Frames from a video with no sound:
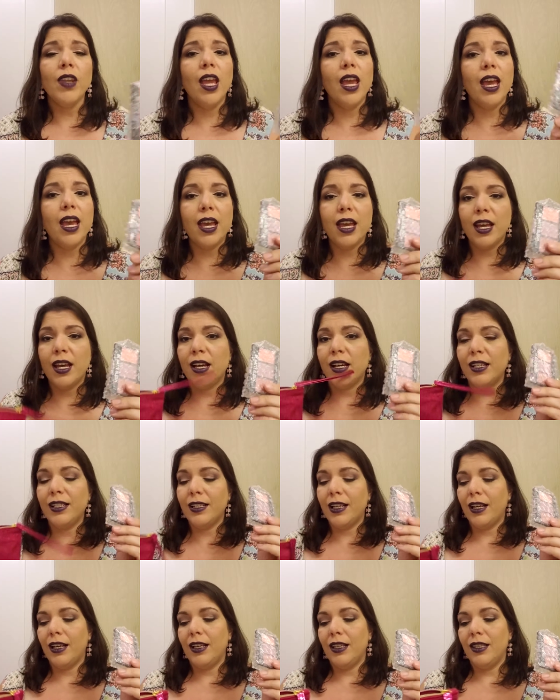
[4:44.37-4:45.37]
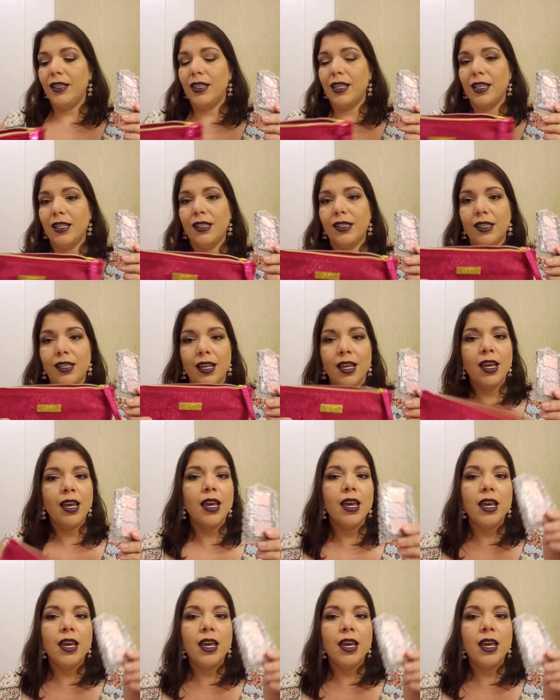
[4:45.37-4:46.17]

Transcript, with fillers: And this